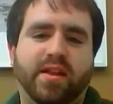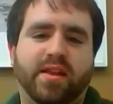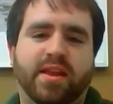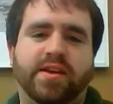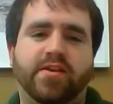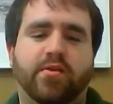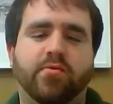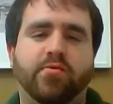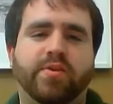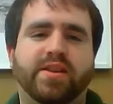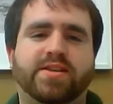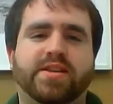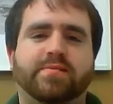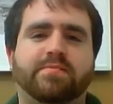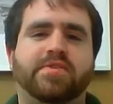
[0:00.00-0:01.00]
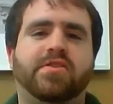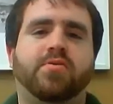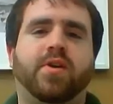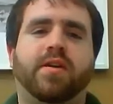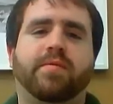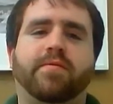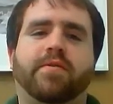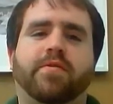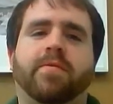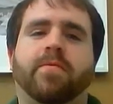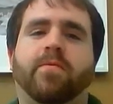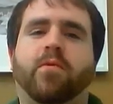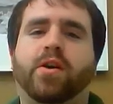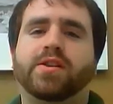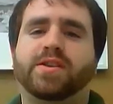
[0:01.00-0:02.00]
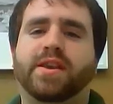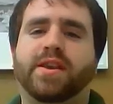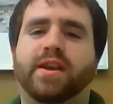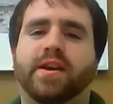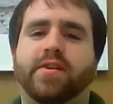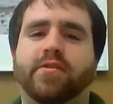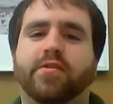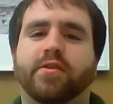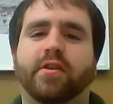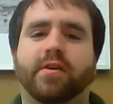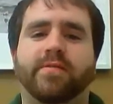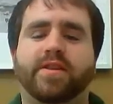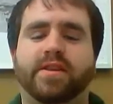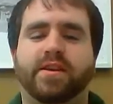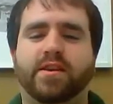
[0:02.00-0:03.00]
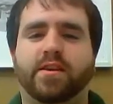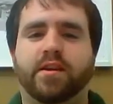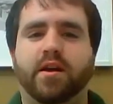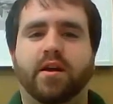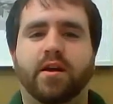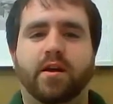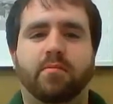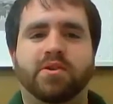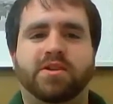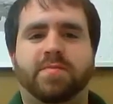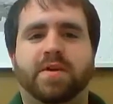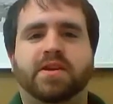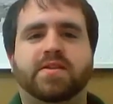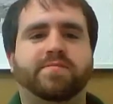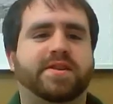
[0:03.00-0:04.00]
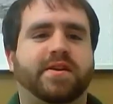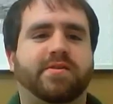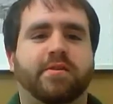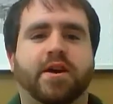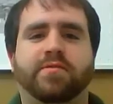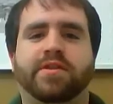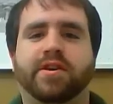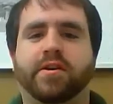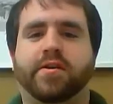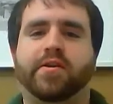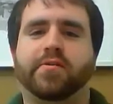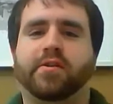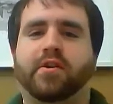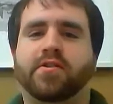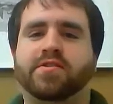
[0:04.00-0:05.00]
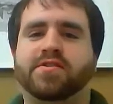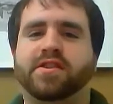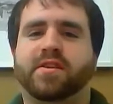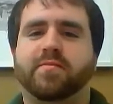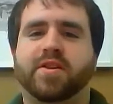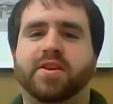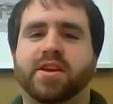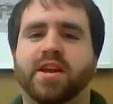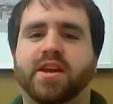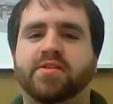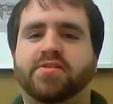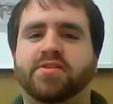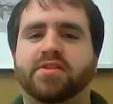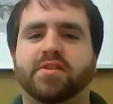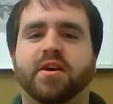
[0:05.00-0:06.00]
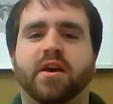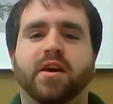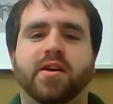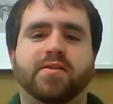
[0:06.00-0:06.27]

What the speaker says: they don't really seem to ever voice any other of the perspectives that are out there in regards to communication.